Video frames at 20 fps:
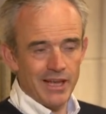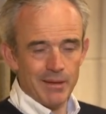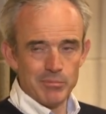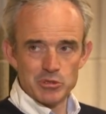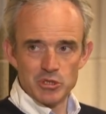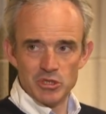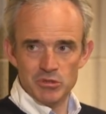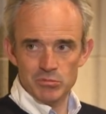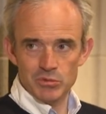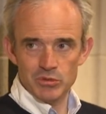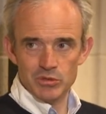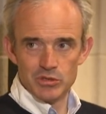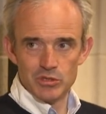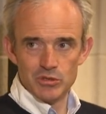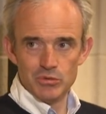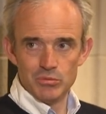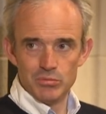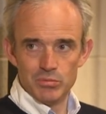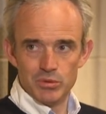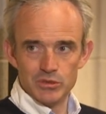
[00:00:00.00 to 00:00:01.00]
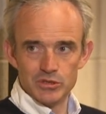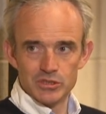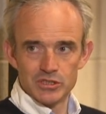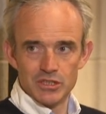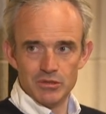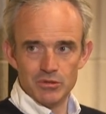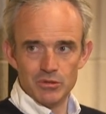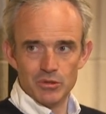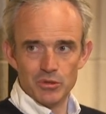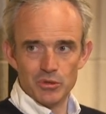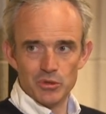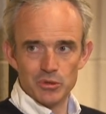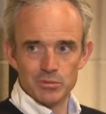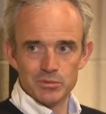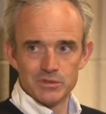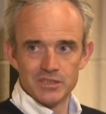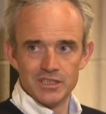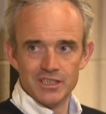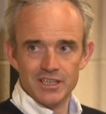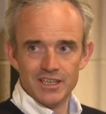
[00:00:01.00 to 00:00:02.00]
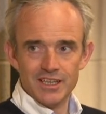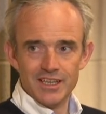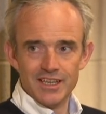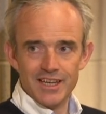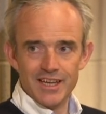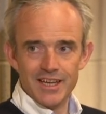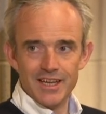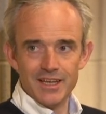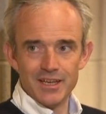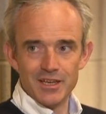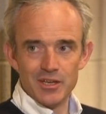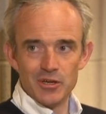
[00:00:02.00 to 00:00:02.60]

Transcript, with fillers: Neptune won two Punchestown Gold Cups. Uh,